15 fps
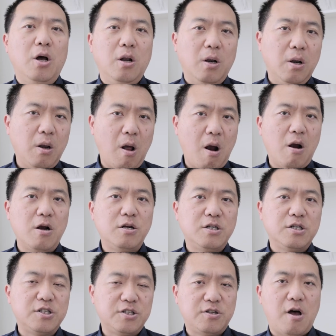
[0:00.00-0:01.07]
large
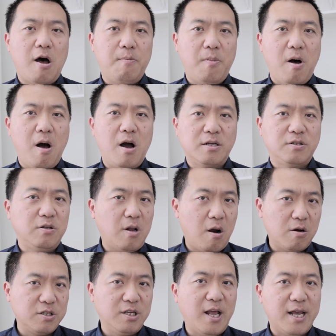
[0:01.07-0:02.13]
softbox,
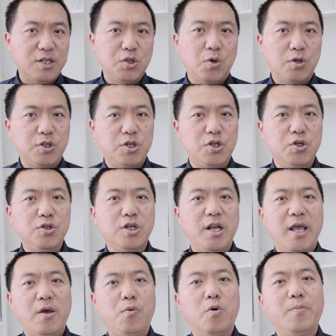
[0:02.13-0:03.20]
large light source
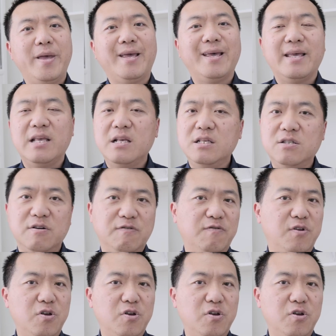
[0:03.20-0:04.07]
usually will make it easier for